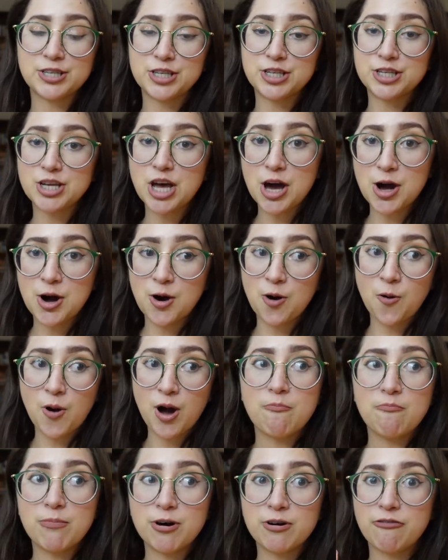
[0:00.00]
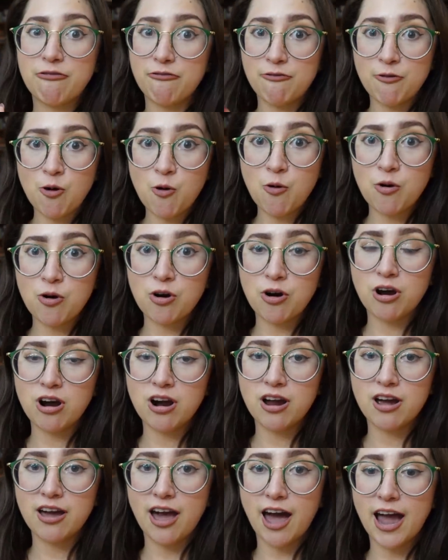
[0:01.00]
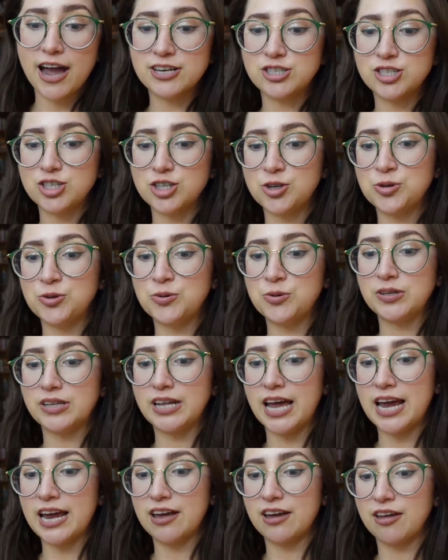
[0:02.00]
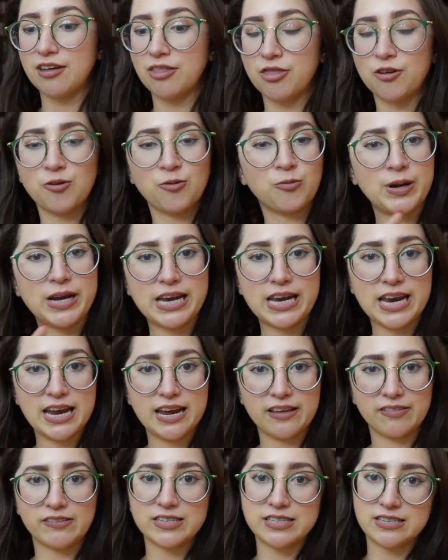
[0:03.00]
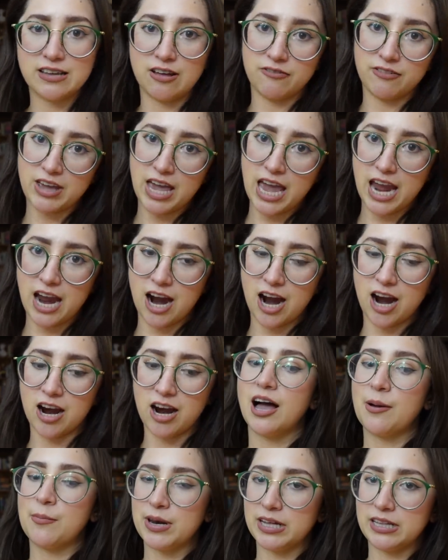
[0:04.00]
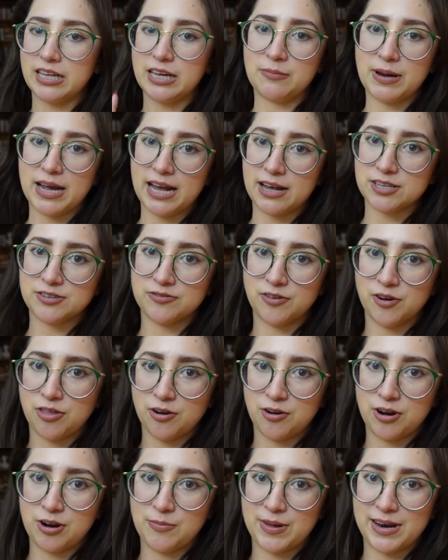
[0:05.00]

So before I do like the reading and the self-care, I'm gonna clean my house for thirty